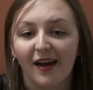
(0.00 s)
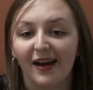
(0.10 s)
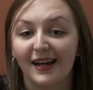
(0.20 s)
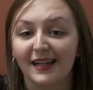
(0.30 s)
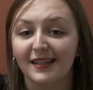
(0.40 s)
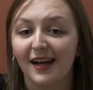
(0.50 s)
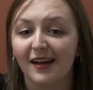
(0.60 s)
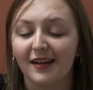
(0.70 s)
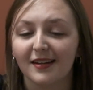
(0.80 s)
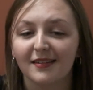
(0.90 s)
I
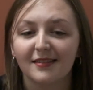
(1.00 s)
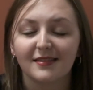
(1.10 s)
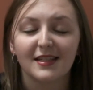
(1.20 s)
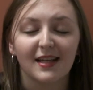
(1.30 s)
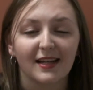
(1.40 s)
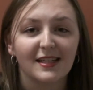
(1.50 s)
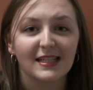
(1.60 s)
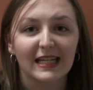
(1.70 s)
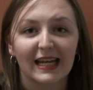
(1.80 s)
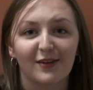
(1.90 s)
uh, decided to
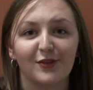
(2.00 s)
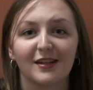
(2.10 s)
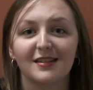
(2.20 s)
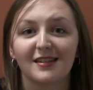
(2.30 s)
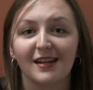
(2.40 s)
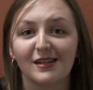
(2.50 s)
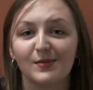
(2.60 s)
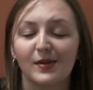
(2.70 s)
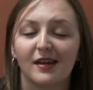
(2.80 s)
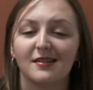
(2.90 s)
study African studies
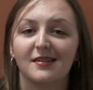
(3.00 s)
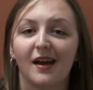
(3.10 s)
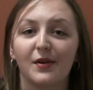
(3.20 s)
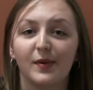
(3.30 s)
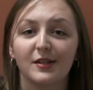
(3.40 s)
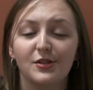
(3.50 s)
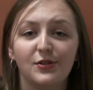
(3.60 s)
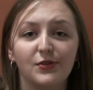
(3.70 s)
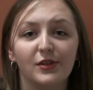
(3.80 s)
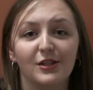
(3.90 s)
because I went to
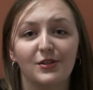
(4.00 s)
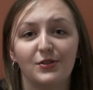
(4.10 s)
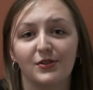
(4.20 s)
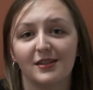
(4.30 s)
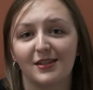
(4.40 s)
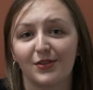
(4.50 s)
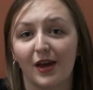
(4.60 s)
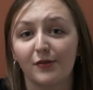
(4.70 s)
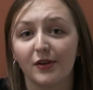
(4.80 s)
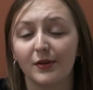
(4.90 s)
Lesotho in South
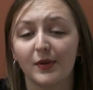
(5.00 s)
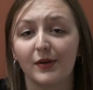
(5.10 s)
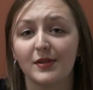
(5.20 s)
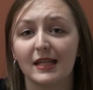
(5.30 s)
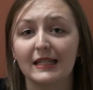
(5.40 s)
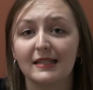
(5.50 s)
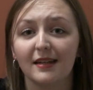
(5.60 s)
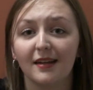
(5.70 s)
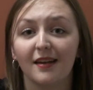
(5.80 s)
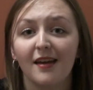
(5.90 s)
Africa when I was
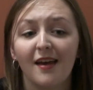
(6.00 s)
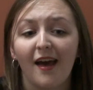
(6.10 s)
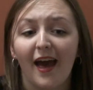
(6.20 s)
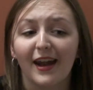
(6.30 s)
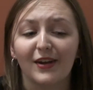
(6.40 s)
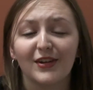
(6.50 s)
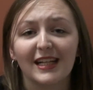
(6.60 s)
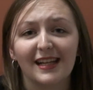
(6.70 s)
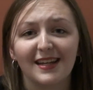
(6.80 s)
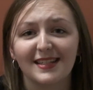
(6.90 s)
18, and I
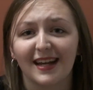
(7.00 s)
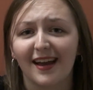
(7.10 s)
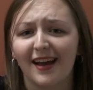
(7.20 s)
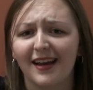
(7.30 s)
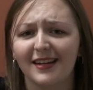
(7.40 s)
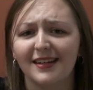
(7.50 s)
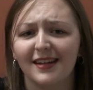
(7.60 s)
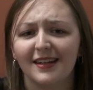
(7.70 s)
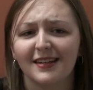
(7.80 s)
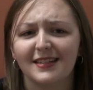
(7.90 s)
realized I had
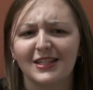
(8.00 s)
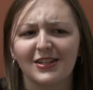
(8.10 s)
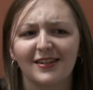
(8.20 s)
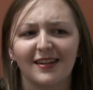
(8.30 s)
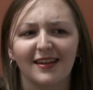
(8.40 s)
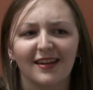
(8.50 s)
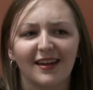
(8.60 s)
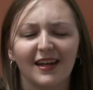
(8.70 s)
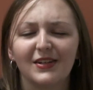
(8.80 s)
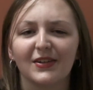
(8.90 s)
such an
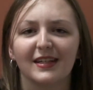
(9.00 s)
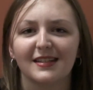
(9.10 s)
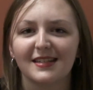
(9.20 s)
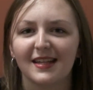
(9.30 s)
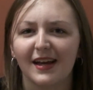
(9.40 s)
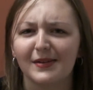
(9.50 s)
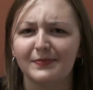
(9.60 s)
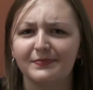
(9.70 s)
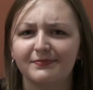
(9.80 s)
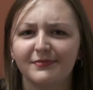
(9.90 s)
ignorance um,
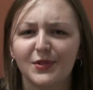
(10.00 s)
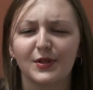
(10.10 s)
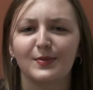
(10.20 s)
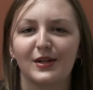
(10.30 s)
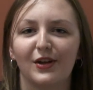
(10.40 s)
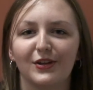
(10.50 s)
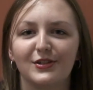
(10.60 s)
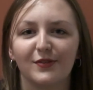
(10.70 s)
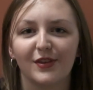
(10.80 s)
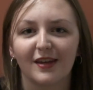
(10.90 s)
towards my
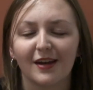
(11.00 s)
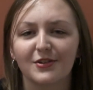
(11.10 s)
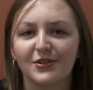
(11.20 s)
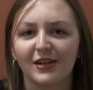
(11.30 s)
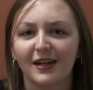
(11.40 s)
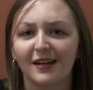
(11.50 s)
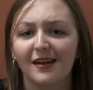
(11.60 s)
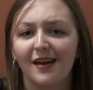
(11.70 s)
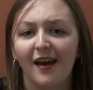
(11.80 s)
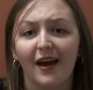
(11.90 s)
knowledge of the country
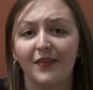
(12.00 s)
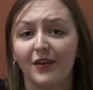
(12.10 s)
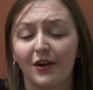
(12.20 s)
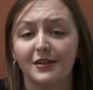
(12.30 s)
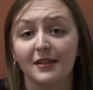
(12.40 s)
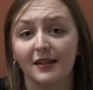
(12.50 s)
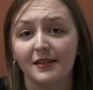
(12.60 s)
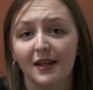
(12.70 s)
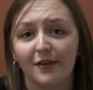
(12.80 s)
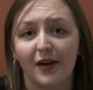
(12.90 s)
and the continent
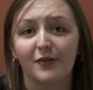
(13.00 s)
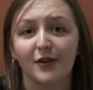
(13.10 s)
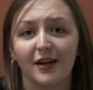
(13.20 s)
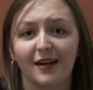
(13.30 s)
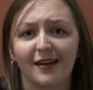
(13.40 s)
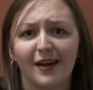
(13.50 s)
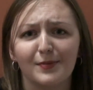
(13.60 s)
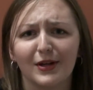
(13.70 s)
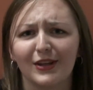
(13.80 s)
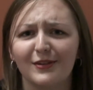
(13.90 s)
of Africa. I
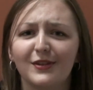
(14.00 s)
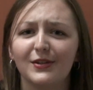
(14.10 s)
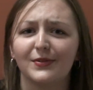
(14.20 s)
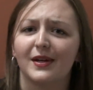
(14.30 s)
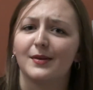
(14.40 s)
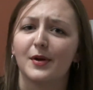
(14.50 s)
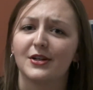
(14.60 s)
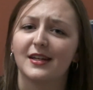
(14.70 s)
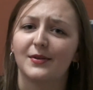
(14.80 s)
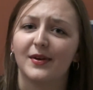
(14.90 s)
barely even knew what
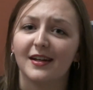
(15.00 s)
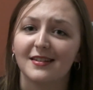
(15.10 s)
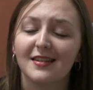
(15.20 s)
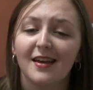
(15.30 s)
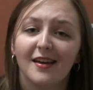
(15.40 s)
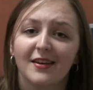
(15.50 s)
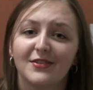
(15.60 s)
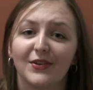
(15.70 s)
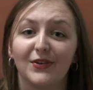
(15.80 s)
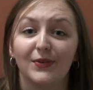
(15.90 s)
apartheid was.
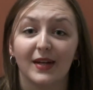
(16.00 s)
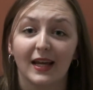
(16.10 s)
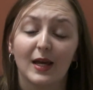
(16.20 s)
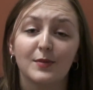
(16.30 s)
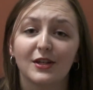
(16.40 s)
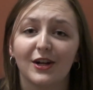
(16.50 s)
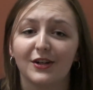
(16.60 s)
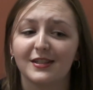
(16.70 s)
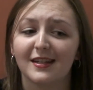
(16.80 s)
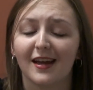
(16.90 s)
So when I came to
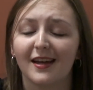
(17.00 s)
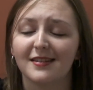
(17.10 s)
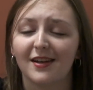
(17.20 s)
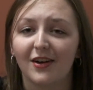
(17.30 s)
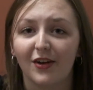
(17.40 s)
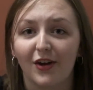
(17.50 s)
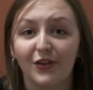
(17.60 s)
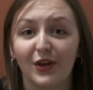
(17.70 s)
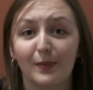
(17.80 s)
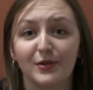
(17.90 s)
Carleton, I saw
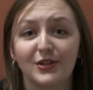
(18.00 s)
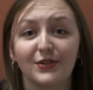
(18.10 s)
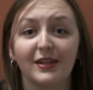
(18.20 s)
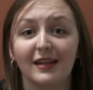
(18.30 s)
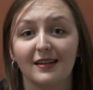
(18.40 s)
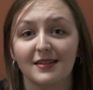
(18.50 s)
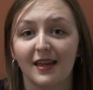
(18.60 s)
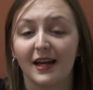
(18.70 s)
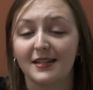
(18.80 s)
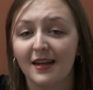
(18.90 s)
all the opportunities
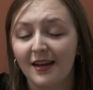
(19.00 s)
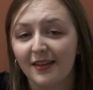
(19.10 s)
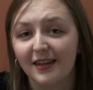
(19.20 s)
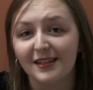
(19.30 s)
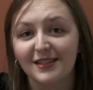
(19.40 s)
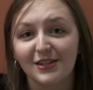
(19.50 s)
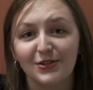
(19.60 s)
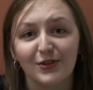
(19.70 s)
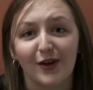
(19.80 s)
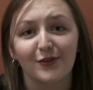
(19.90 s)
that the
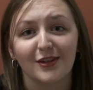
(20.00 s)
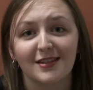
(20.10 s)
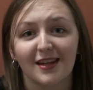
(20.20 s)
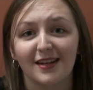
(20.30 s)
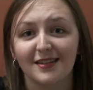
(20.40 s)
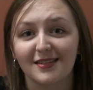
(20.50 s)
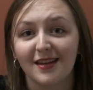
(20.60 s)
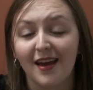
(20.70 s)
Institute of African Studies